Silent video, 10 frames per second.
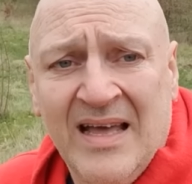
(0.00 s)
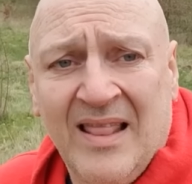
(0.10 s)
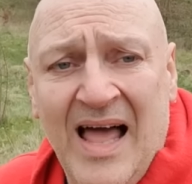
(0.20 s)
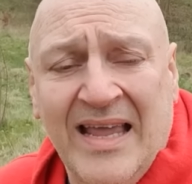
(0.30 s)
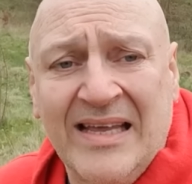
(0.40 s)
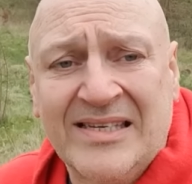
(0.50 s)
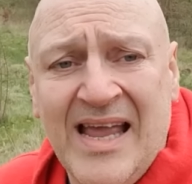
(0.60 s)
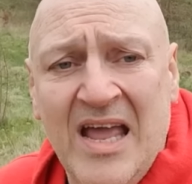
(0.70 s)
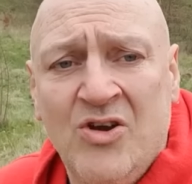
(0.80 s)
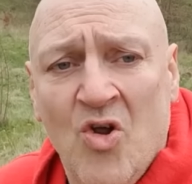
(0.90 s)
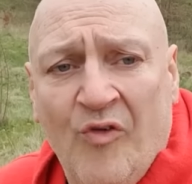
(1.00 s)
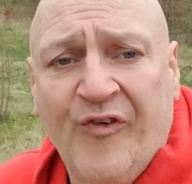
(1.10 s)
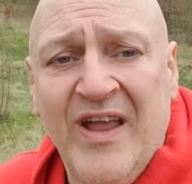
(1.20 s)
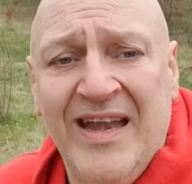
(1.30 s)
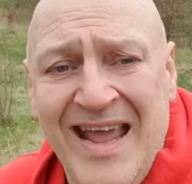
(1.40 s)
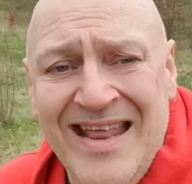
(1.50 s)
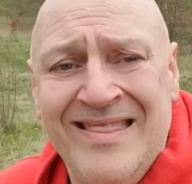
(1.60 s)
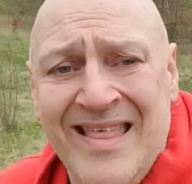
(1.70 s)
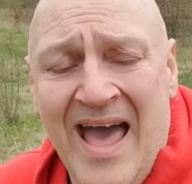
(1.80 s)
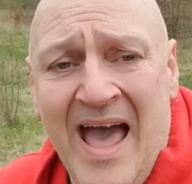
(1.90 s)
Like I said, nothing
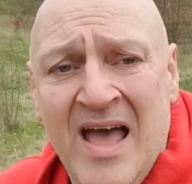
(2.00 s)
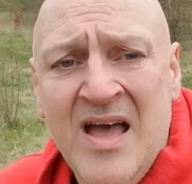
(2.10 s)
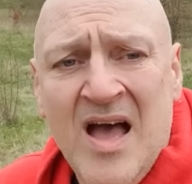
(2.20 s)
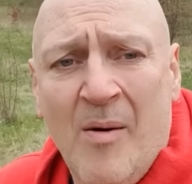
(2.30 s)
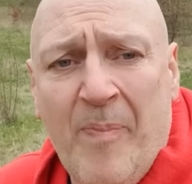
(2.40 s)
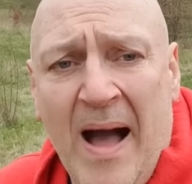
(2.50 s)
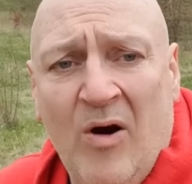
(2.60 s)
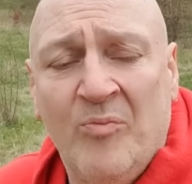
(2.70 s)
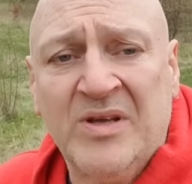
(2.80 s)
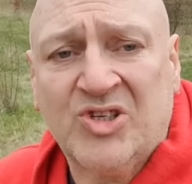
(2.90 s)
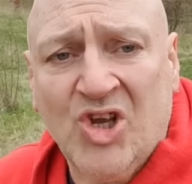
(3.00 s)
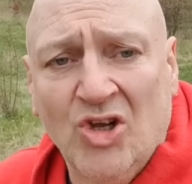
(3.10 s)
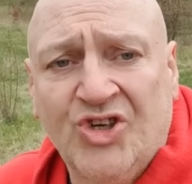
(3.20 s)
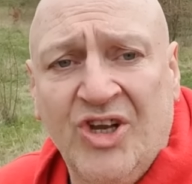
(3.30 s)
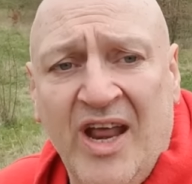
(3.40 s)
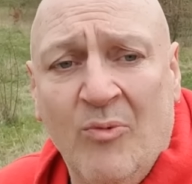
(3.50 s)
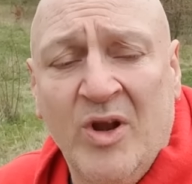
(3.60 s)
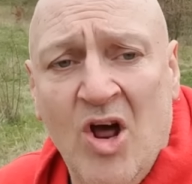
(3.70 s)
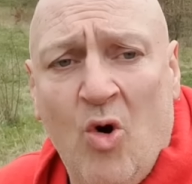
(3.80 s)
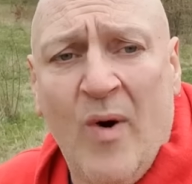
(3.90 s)
in there about misogyny.
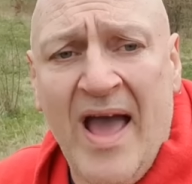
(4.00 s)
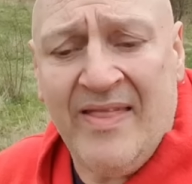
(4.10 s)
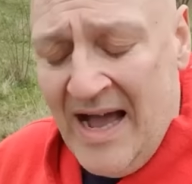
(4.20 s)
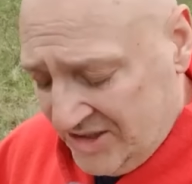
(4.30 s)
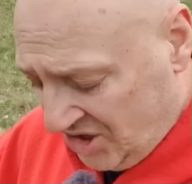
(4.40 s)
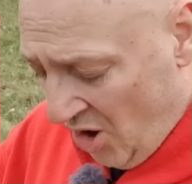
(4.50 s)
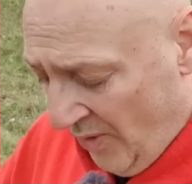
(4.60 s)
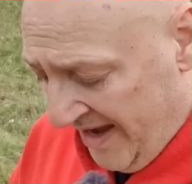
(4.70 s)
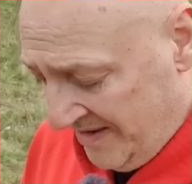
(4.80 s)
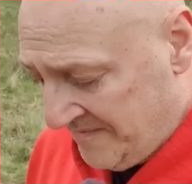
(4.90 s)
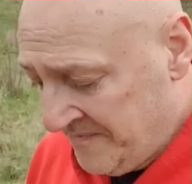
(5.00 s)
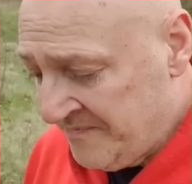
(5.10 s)
We know where that's going.